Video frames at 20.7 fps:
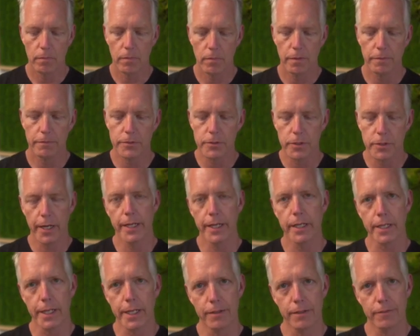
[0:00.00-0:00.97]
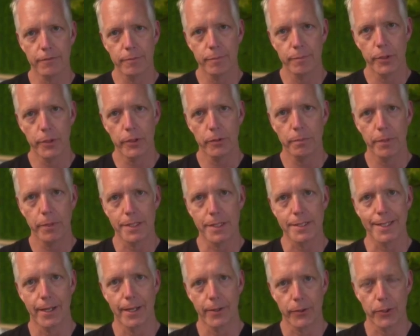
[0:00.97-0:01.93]
I've tried to kind of build my
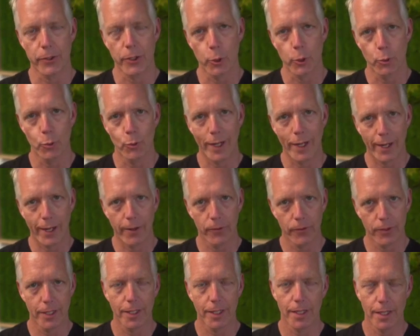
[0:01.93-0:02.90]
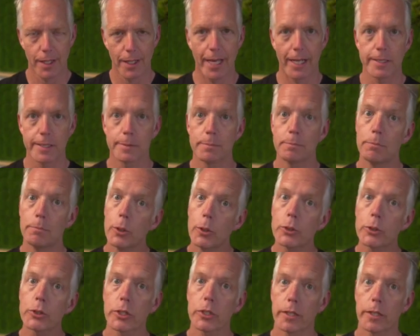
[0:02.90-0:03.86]
sound around that
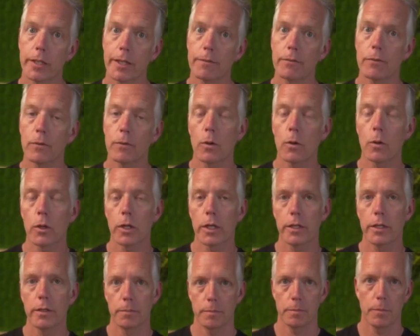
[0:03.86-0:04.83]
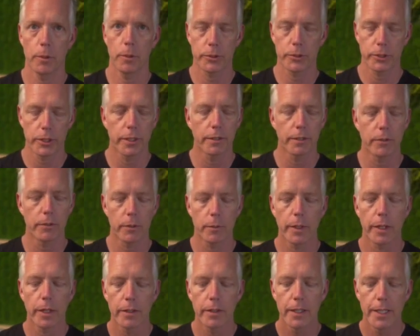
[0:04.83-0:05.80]
motion, that forward motion, if you
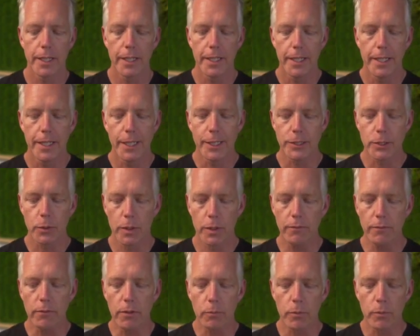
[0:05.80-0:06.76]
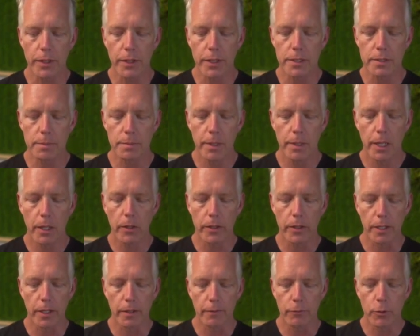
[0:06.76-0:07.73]
will. So even with this
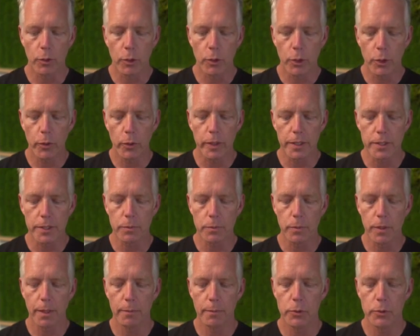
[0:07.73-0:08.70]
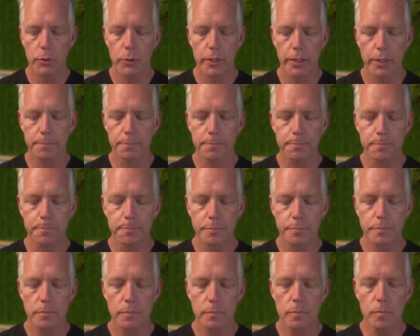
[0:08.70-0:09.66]
melody, if you'll notice what I'm doing,
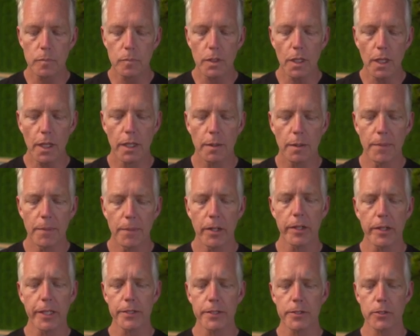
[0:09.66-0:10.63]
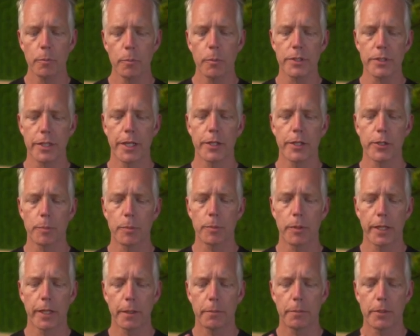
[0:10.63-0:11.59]
the melody is almost
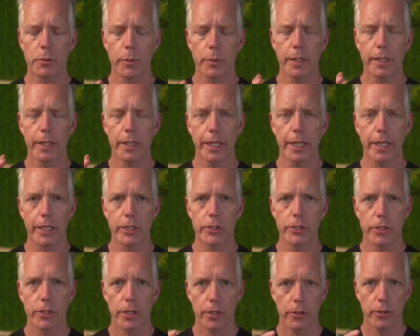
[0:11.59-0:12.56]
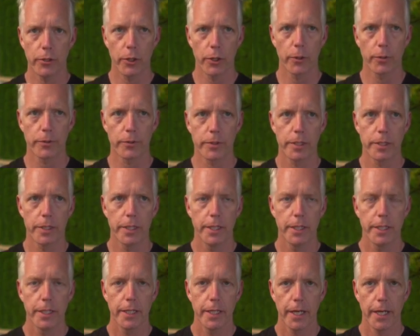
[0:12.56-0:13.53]
interplaying between each note
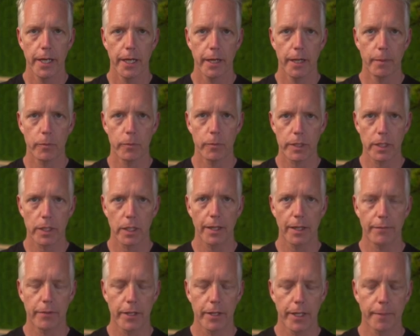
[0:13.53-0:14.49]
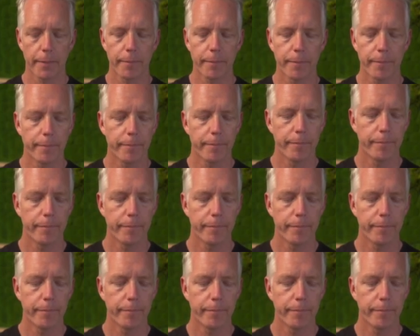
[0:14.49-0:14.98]
with the left hand.